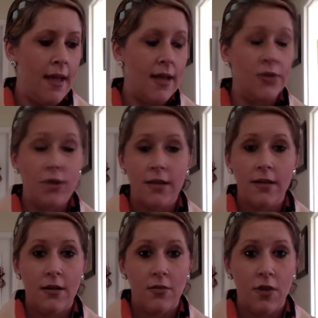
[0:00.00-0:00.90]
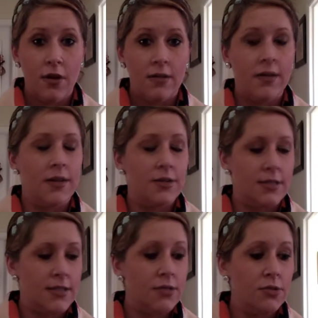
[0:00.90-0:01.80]
And I drank a lot of water, and I
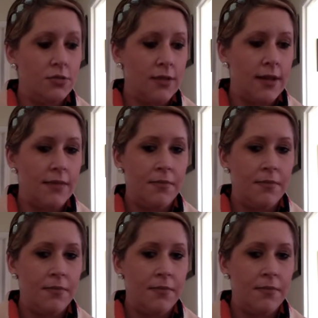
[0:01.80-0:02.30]
still do that.